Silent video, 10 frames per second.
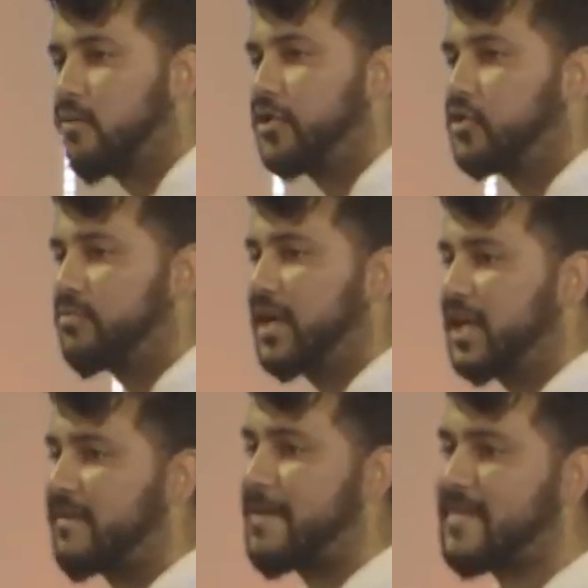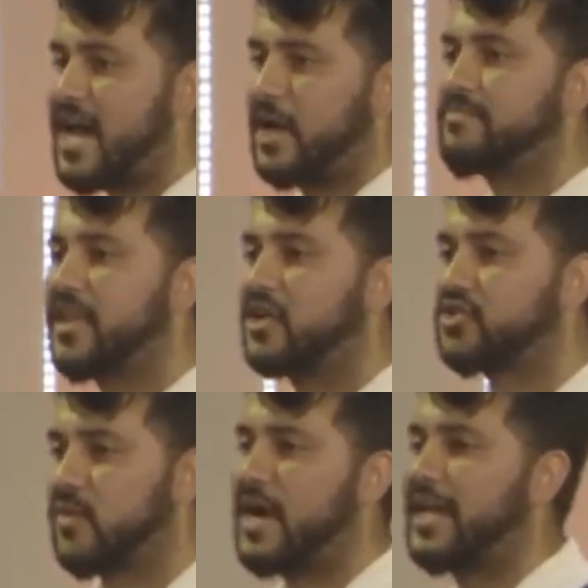where you believe, I'm not up there,
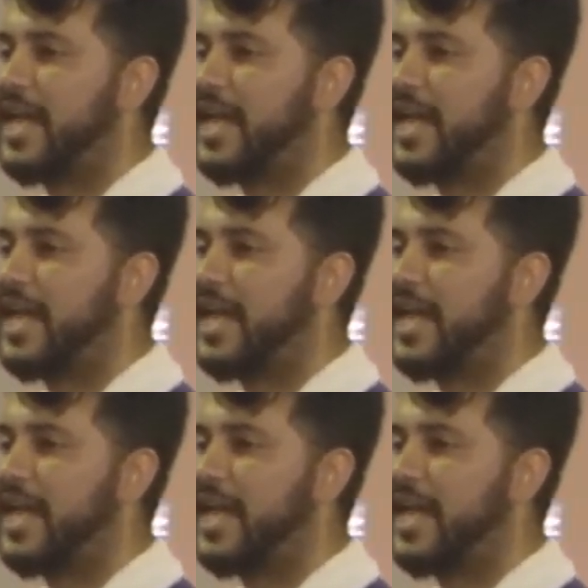so I